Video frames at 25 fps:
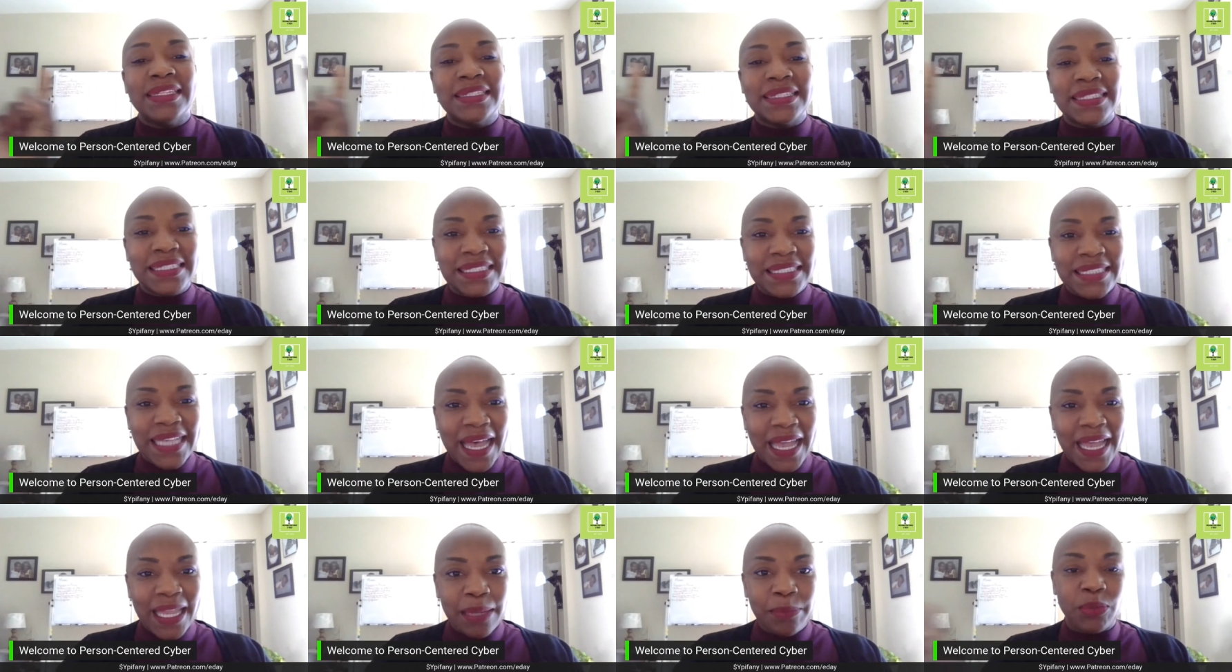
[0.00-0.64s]

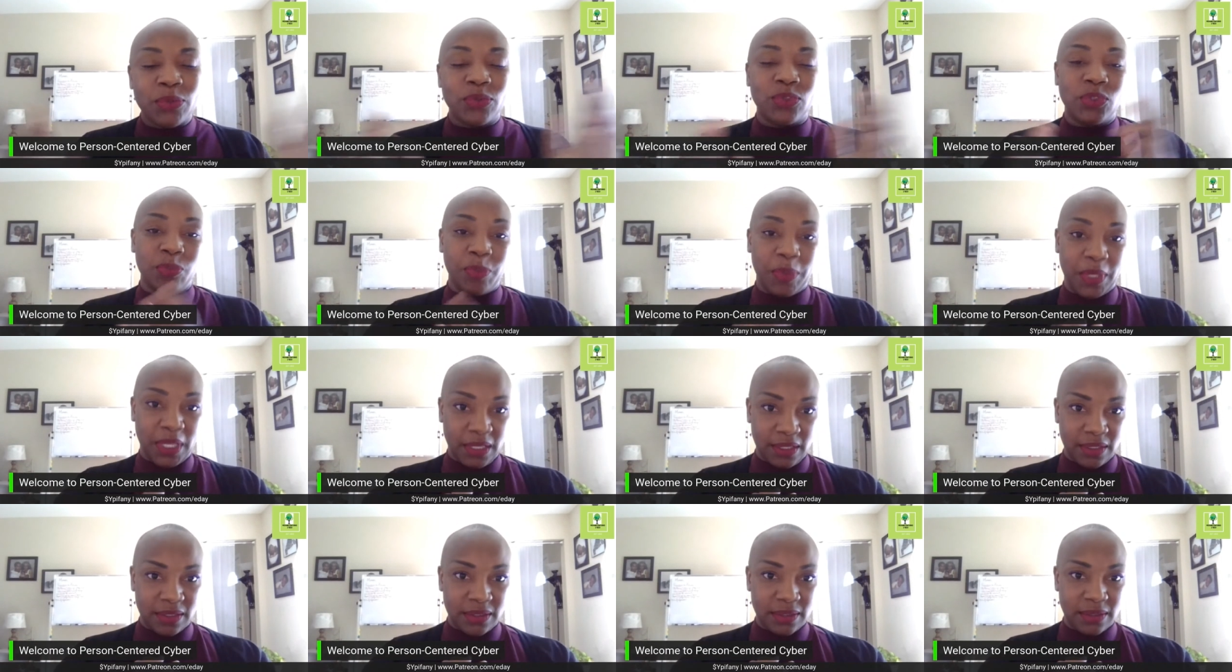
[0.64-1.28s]

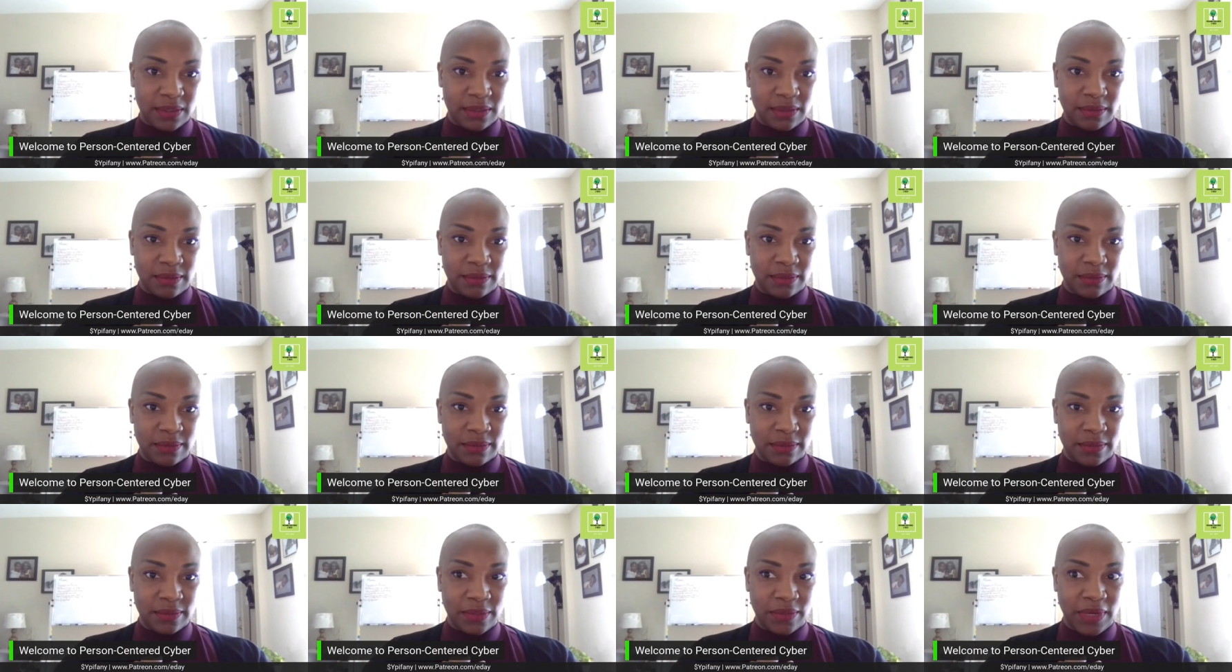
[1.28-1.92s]
cyberspace.
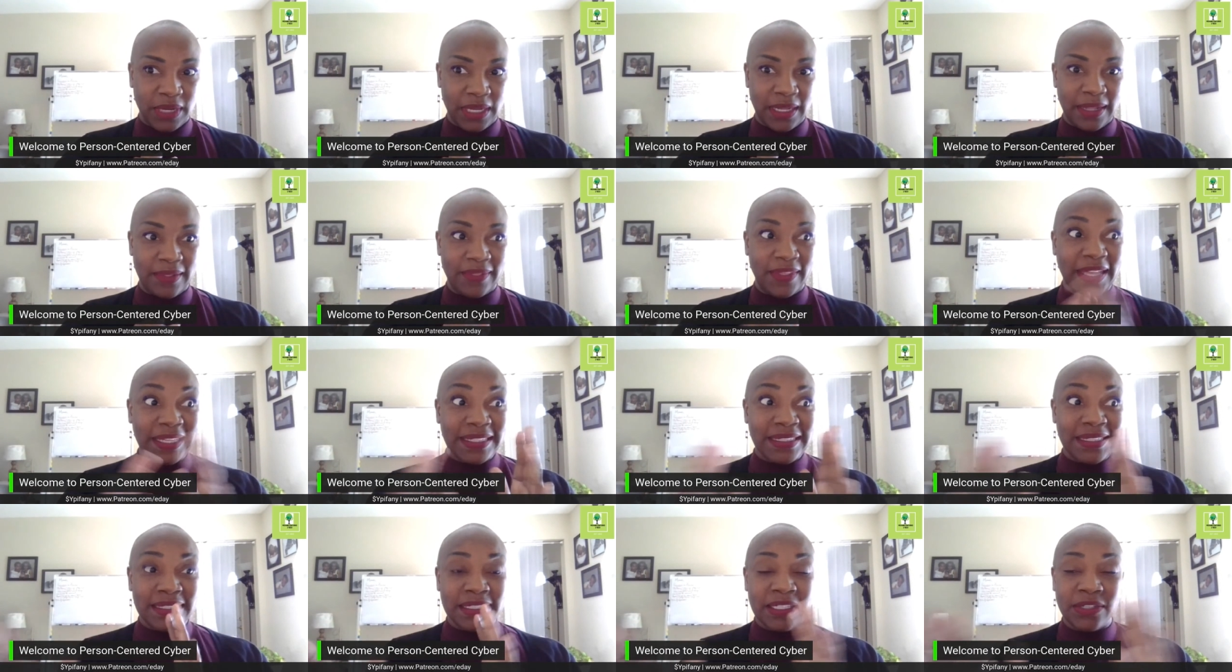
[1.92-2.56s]
All right.
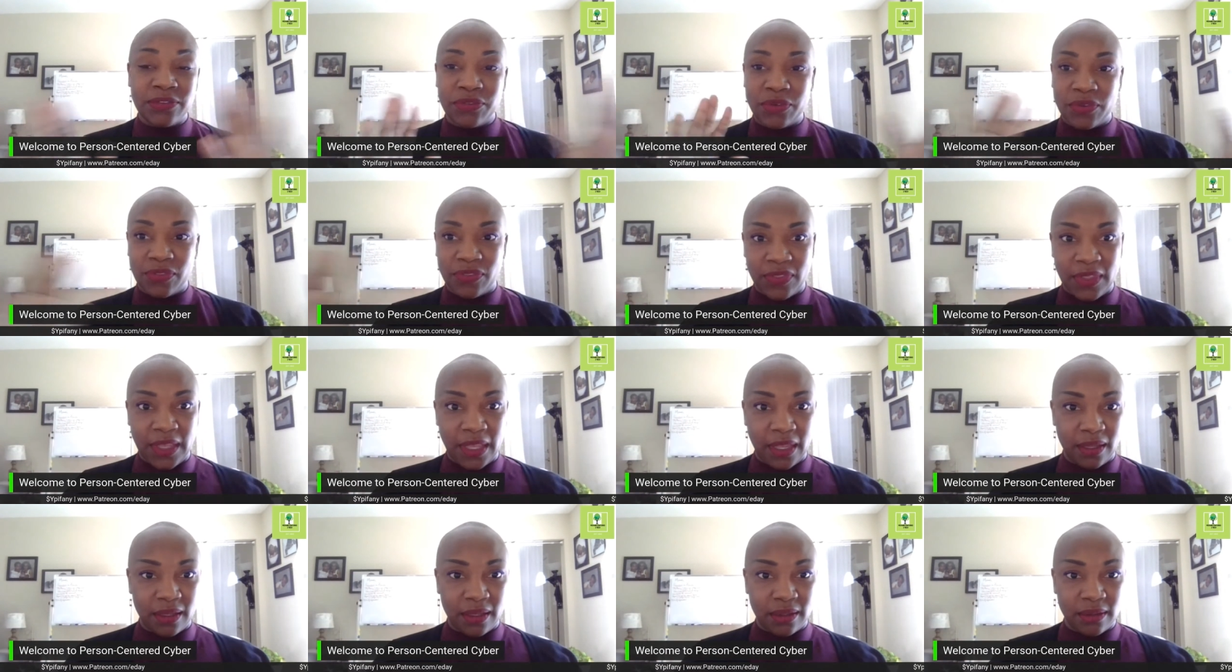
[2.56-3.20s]
That's a different
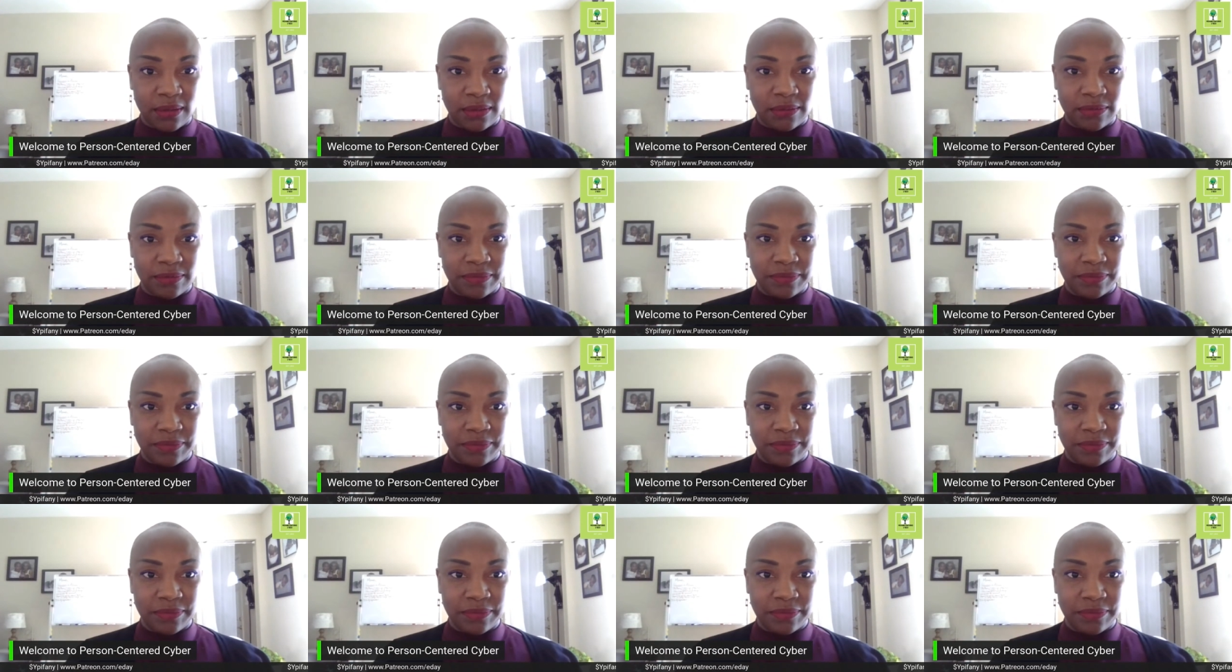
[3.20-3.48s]
thing.